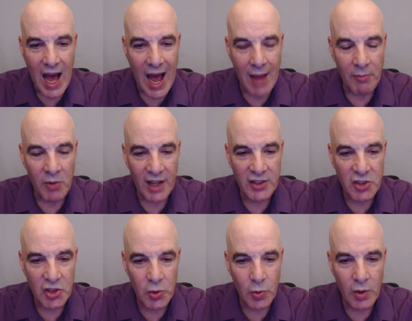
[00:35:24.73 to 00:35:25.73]
I'm not
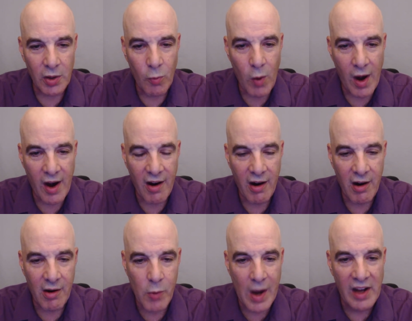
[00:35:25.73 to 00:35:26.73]
sure
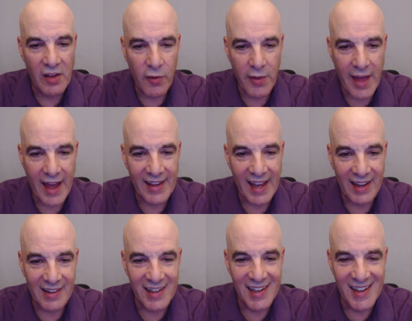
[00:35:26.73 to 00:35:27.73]
we're ready for that
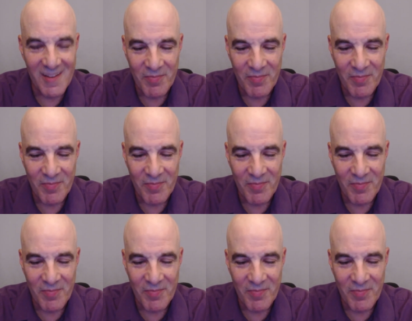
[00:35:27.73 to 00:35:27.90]
yet.